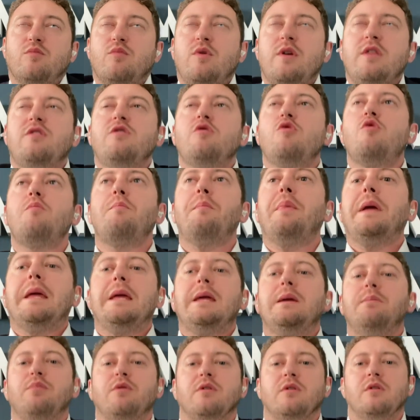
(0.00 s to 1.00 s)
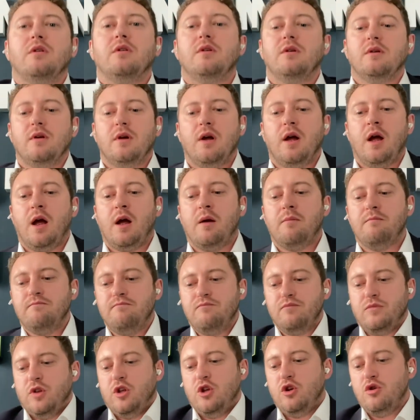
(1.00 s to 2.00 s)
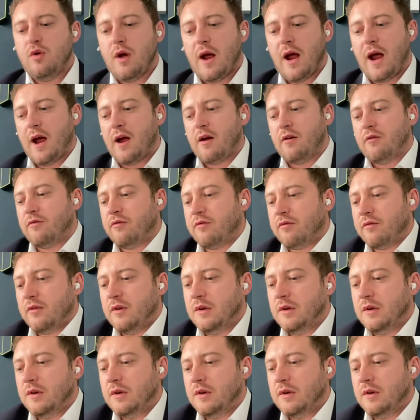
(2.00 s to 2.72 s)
with your people, you have